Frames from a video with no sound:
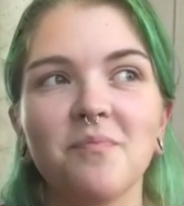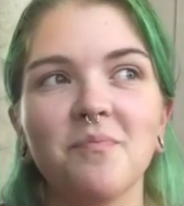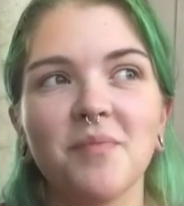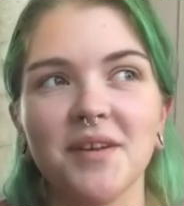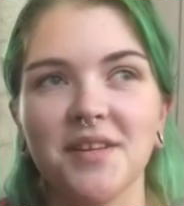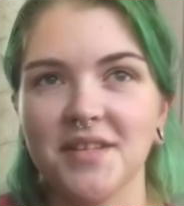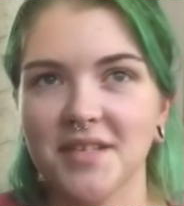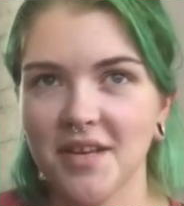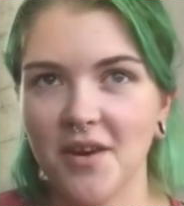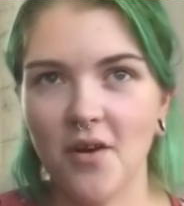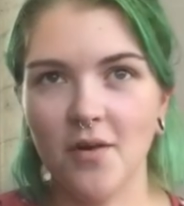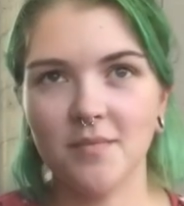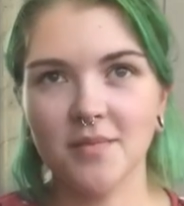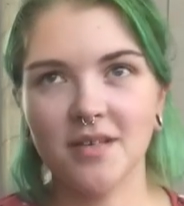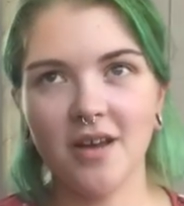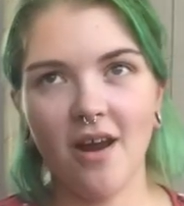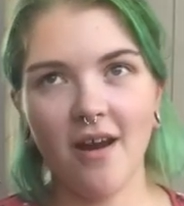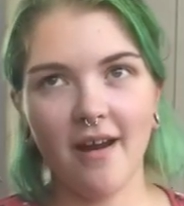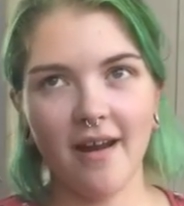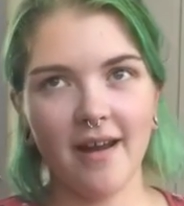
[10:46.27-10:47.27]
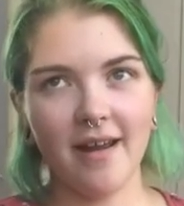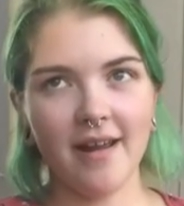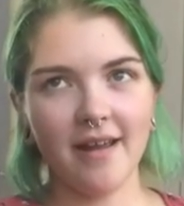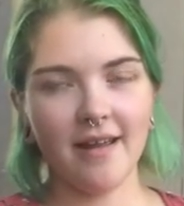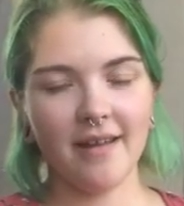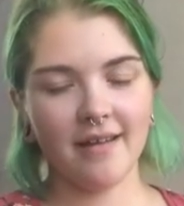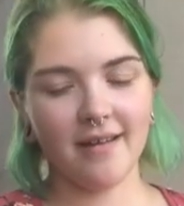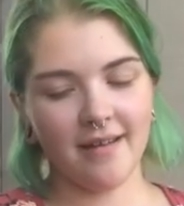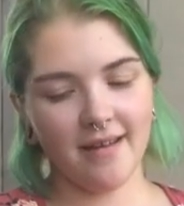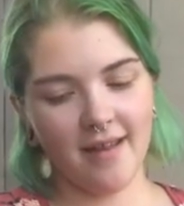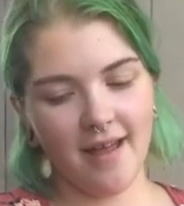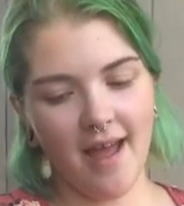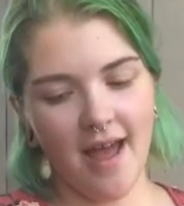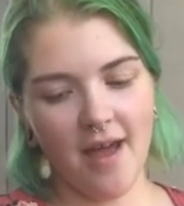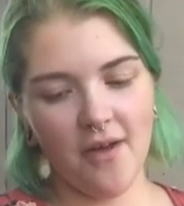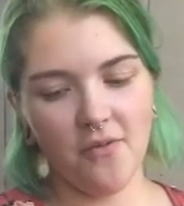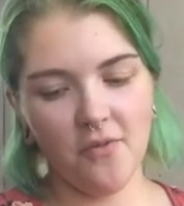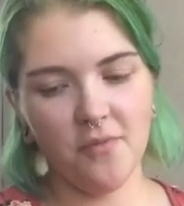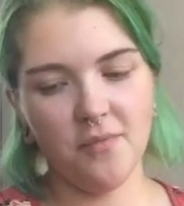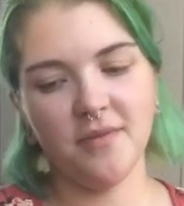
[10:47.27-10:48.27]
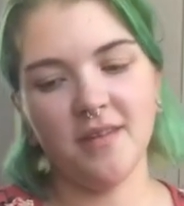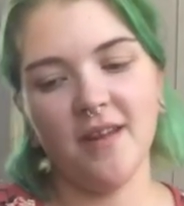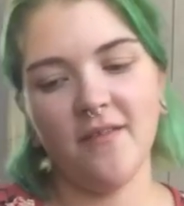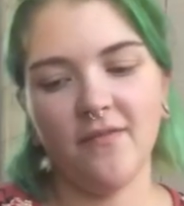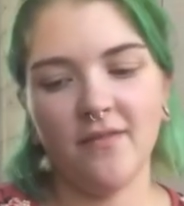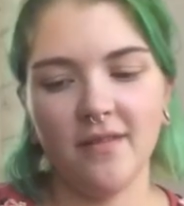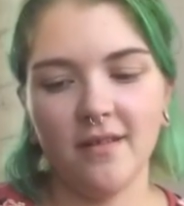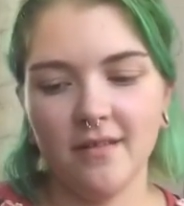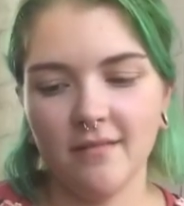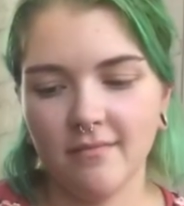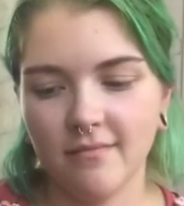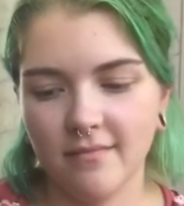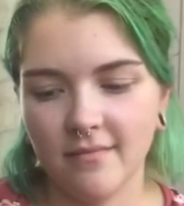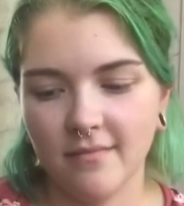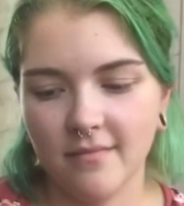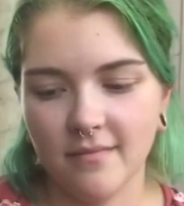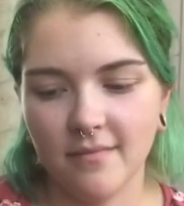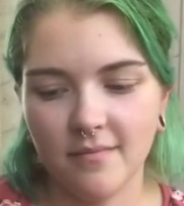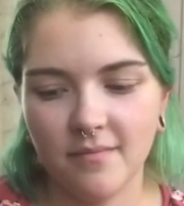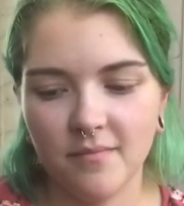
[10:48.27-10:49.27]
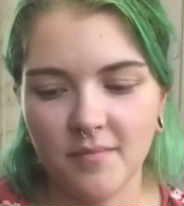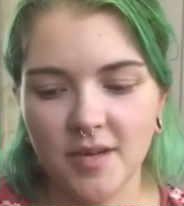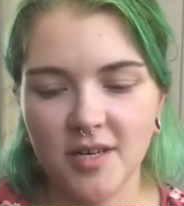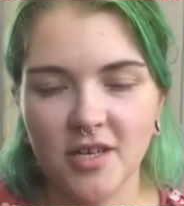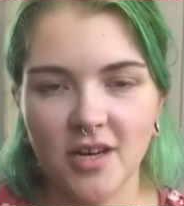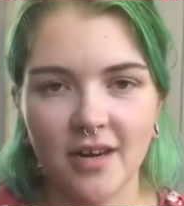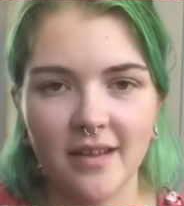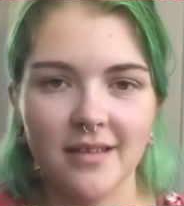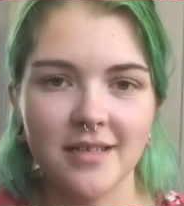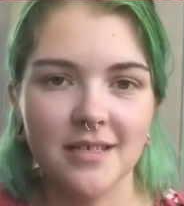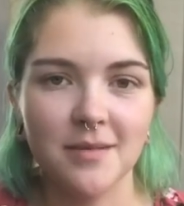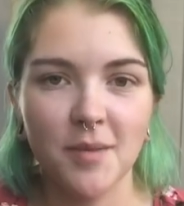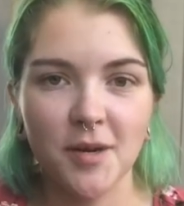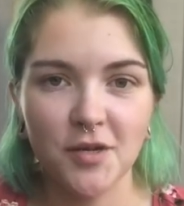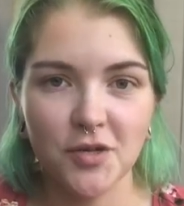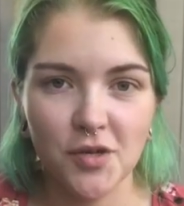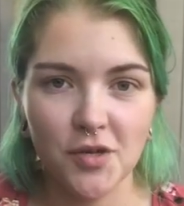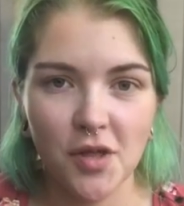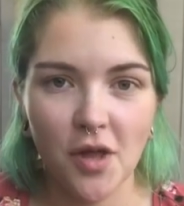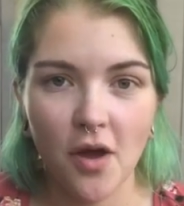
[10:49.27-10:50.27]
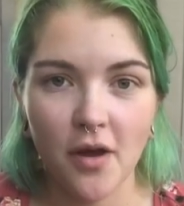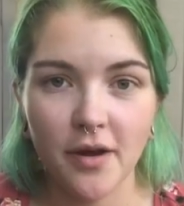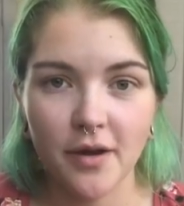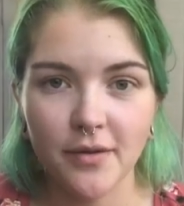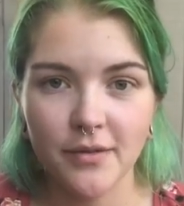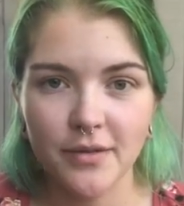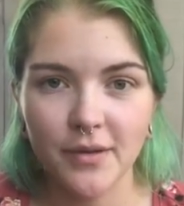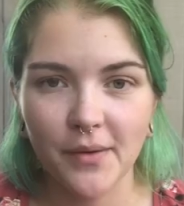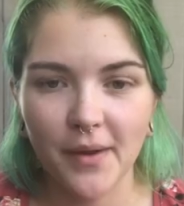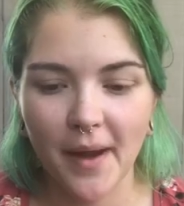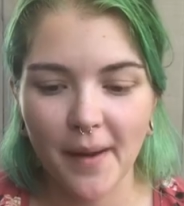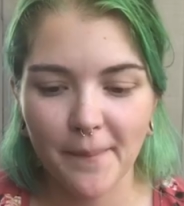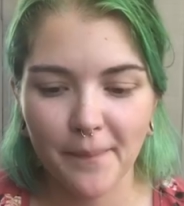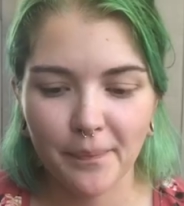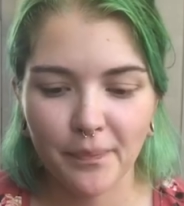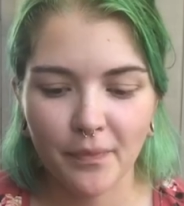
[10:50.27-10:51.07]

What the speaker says: But so I'm sorry. I will definitely be checking this to make sure the audio is okay.